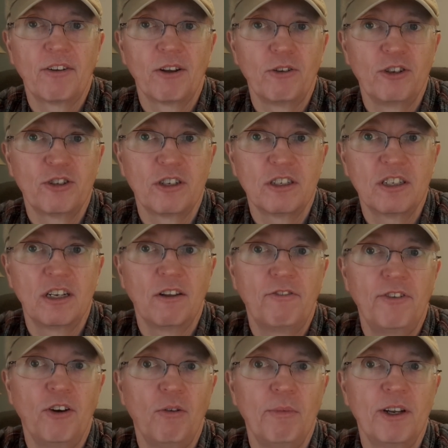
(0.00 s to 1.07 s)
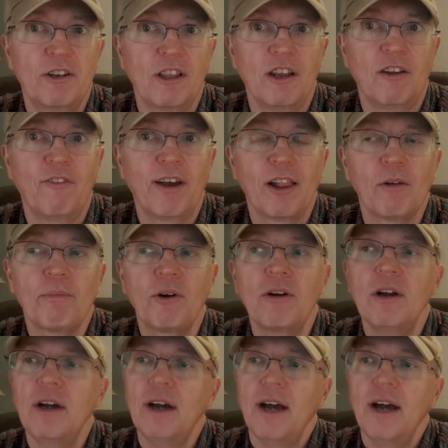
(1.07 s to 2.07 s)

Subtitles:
You used to send the film into the developer.